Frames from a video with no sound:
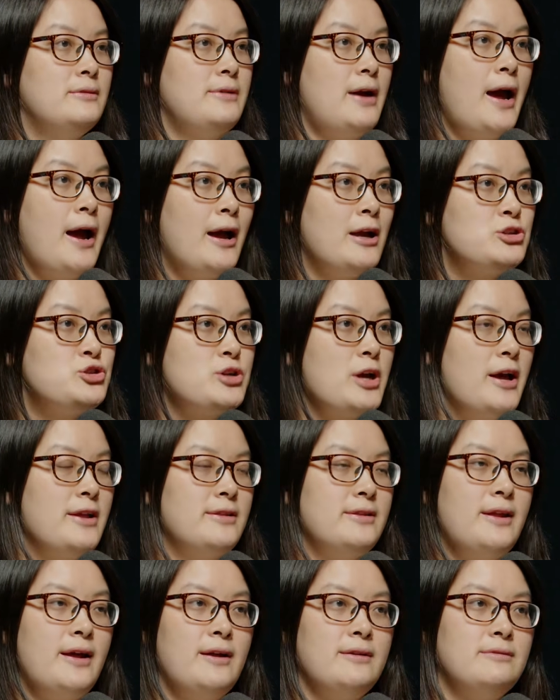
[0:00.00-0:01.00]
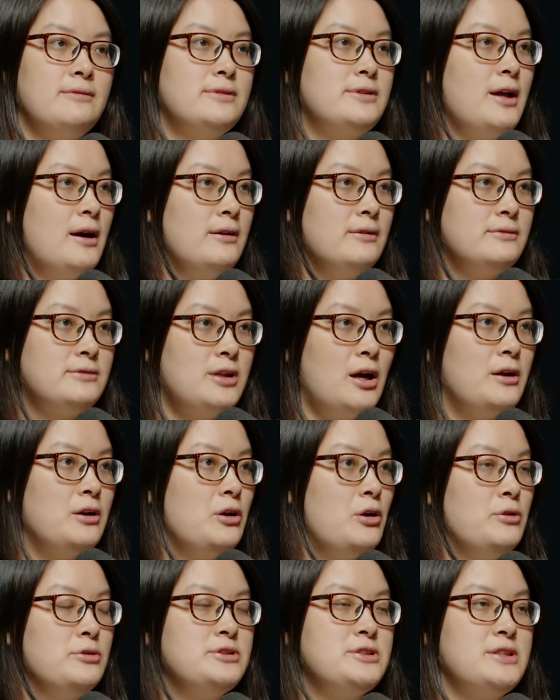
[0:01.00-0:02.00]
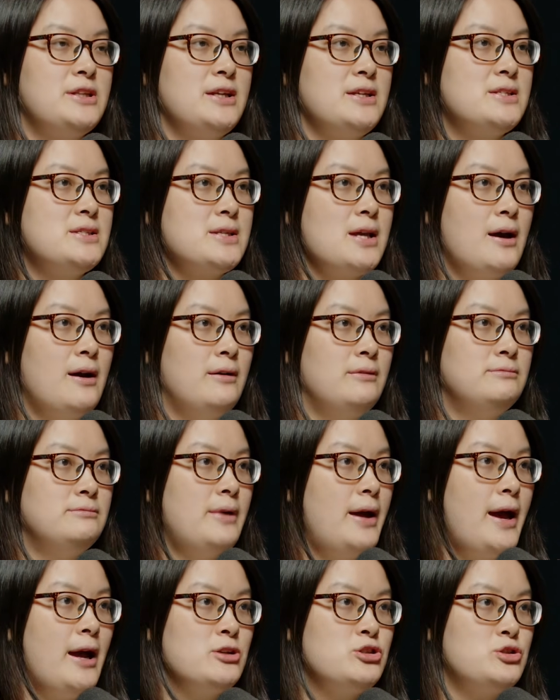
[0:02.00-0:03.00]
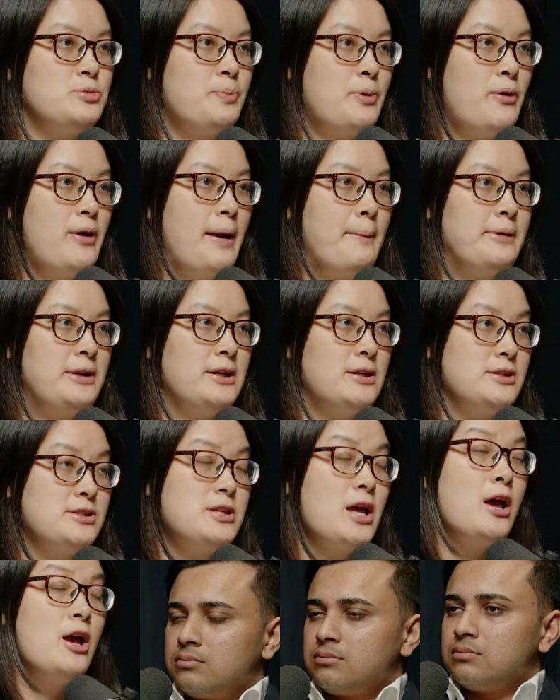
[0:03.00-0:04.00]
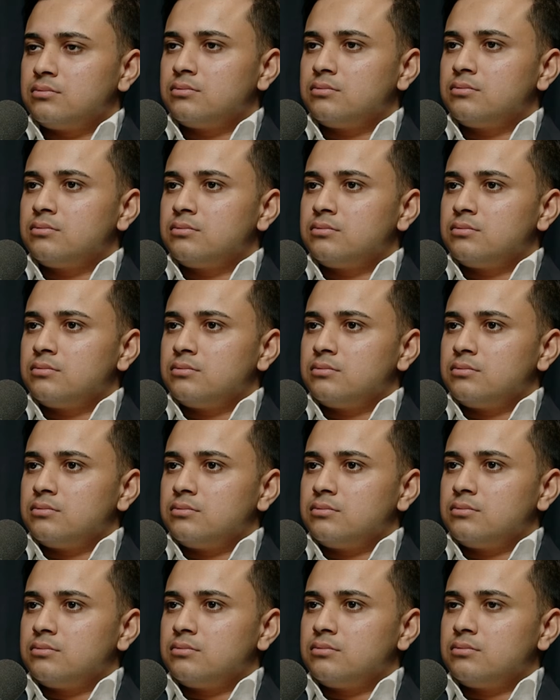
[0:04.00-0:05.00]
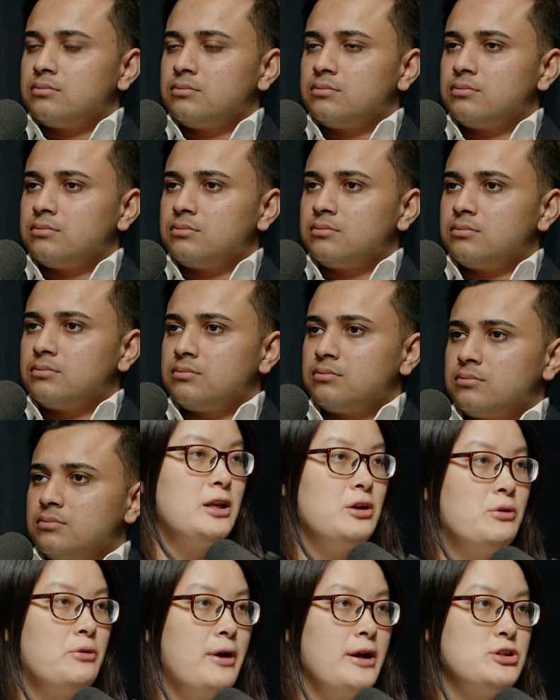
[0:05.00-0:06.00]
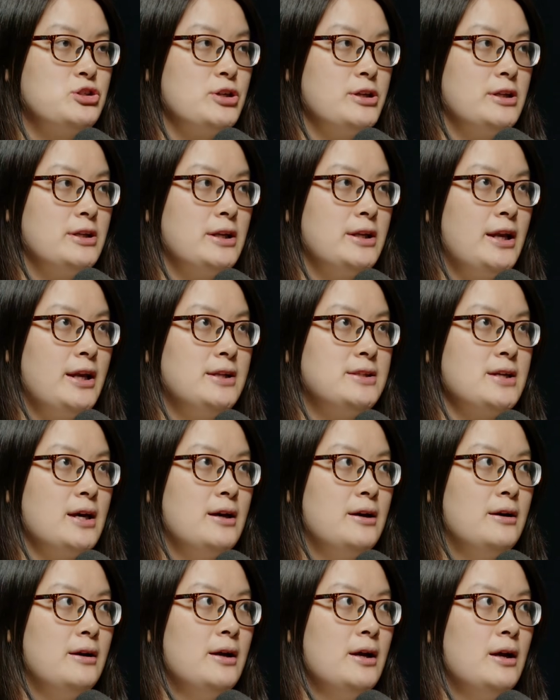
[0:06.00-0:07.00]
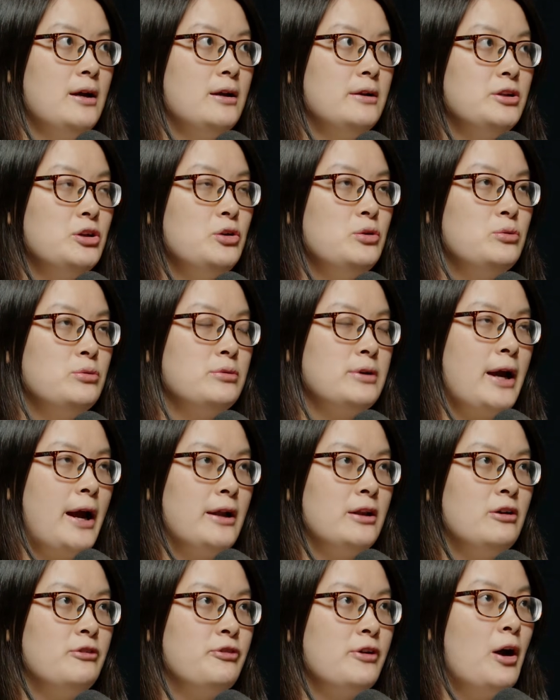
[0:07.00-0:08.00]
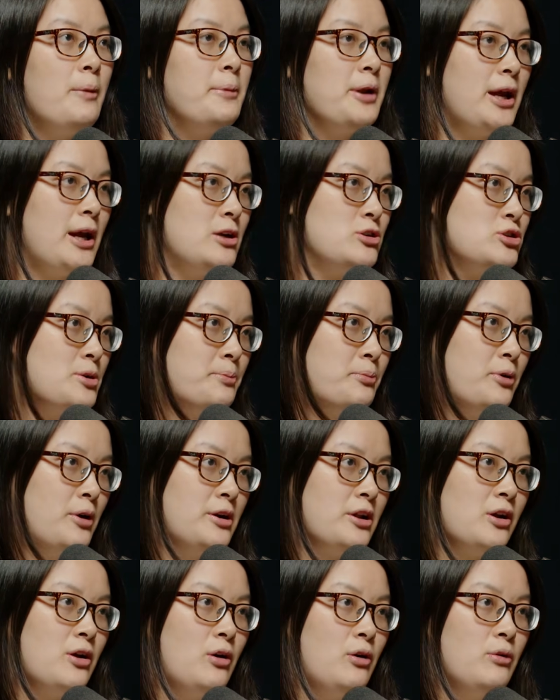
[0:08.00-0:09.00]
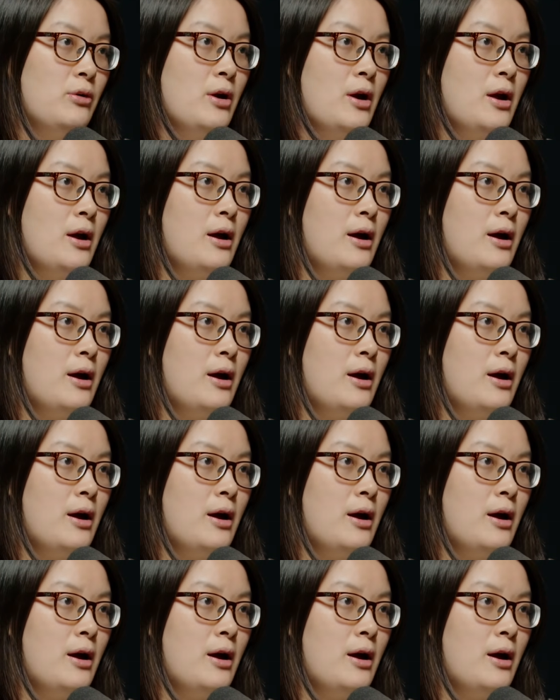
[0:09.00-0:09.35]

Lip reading: edge, and then download these edge parameters. So this kind of integration need a new kind of communication protocol